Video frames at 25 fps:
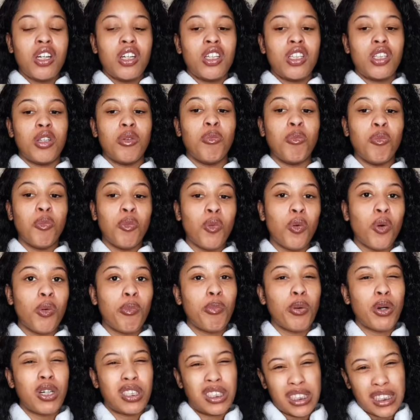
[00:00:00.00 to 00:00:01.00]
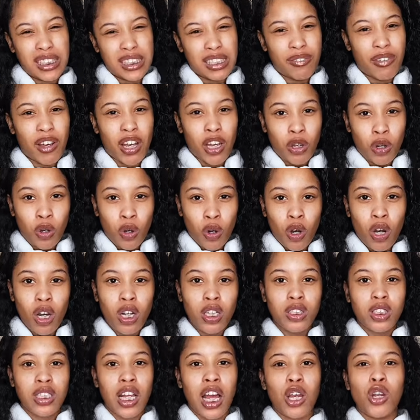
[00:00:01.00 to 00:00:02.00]
the more positive I
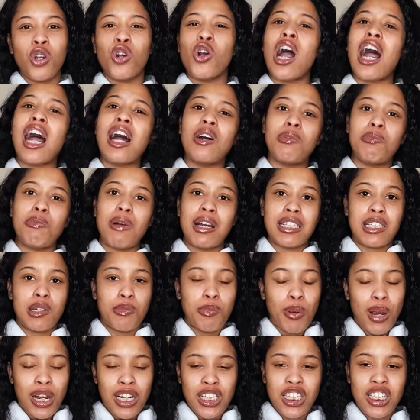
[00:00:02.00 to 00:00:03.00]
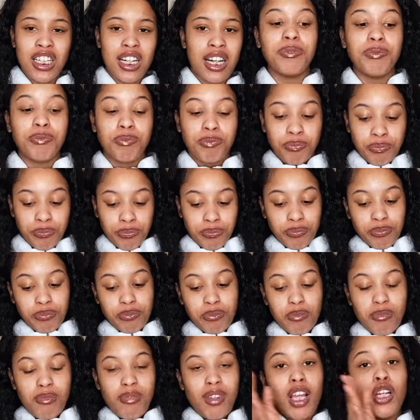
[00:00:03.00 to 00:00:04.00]
got. So I got out of my depression.
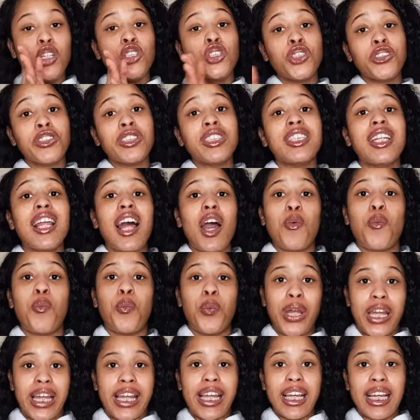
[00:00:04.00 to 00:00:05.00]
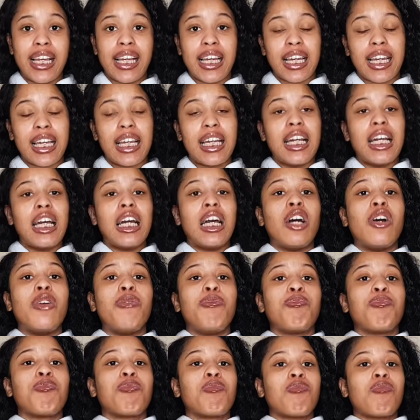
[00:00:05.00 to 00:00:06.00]
During that week,
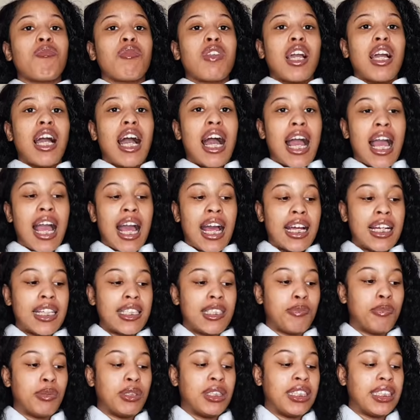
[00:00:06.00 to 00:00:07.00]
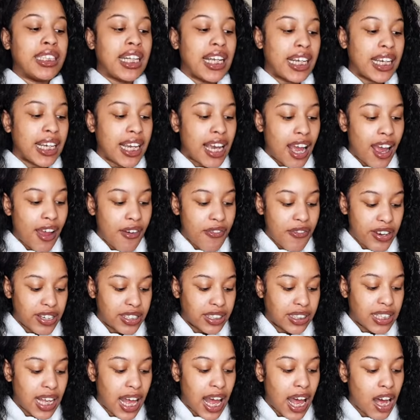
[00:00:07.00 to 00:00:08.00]
I had been staying at a
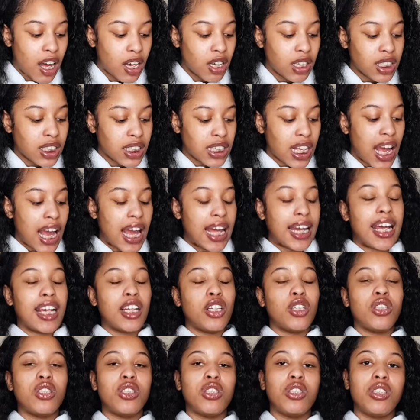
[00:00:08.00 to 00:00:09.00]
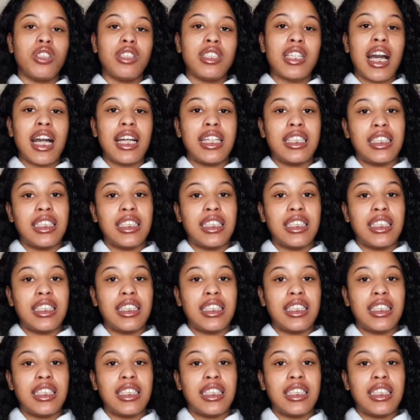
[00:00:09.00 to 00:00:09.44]
friend's house, and I knew that